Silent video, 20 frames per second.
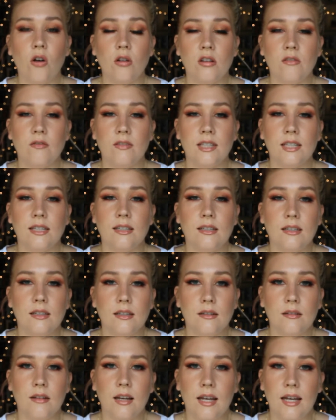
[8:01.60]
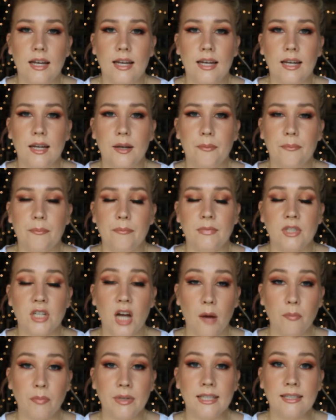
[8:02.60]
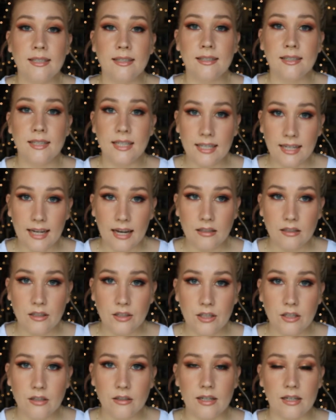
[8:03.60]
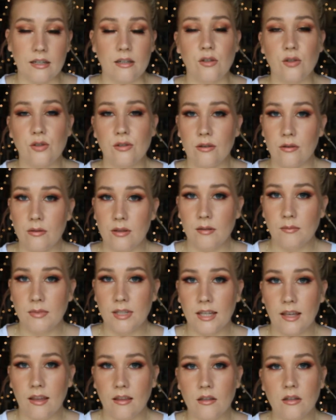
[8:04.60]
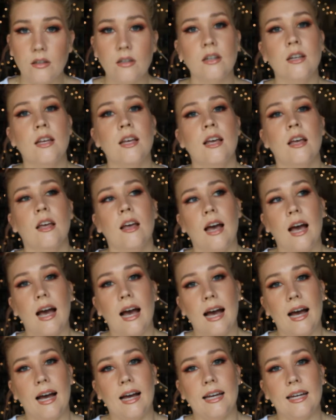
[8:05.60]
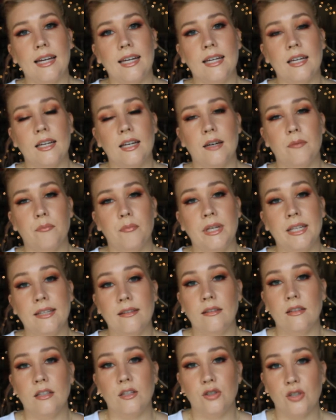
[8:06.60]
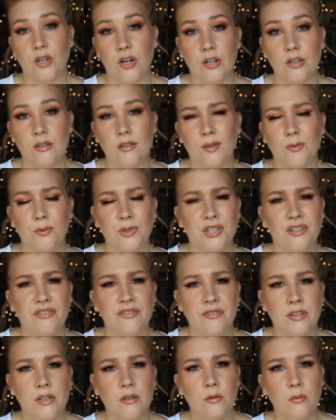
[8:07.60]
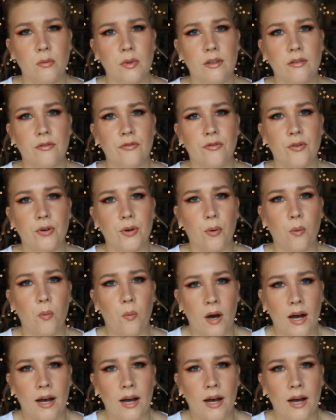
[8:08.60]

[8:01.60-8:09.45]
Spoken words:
all of the top pieces together and sew them together, I pinned the darts, which I fiddled with for a